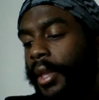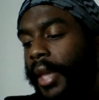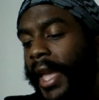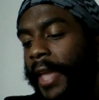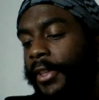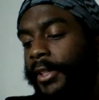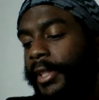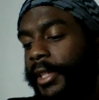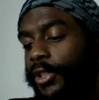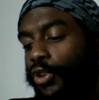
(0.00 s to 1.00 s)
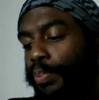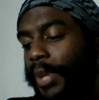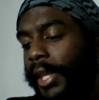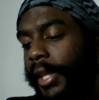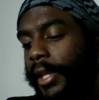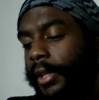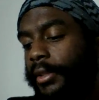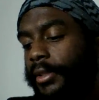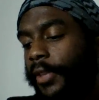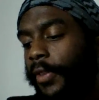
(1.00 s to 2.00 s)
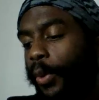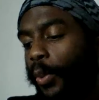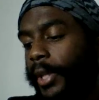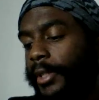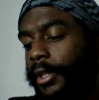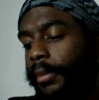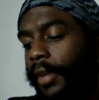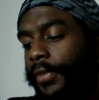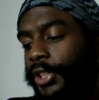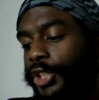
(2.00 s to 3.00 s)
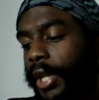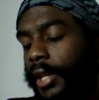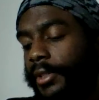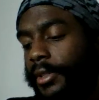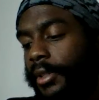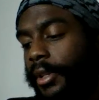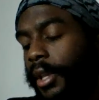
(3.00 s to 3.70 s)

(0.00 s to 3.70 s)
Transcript: and the disobedient to the wisdom of the just.